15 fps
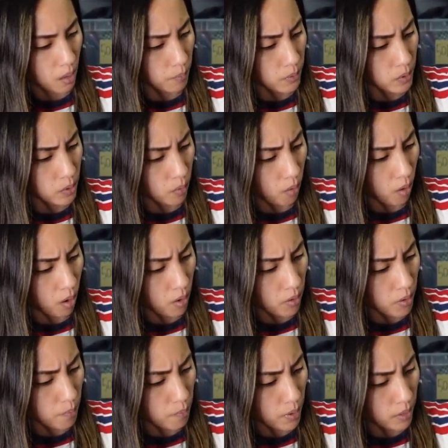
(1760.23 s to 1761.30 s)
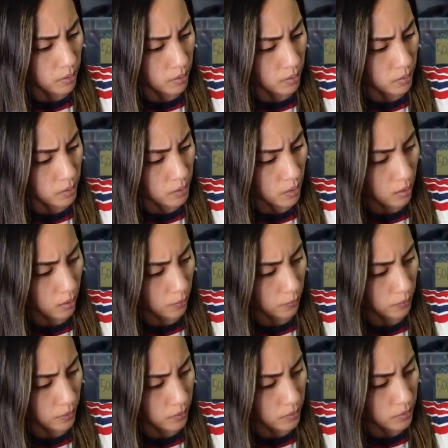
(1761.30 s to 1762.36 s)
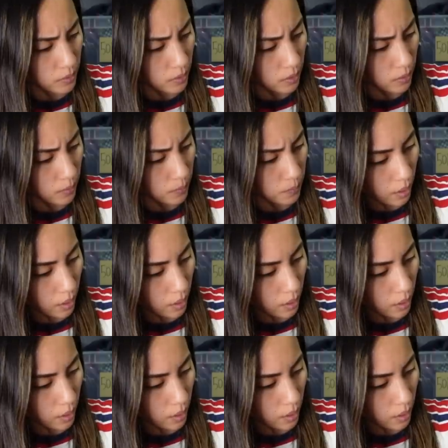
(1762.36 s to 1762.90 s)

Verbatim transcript: So on the button itself, let's see.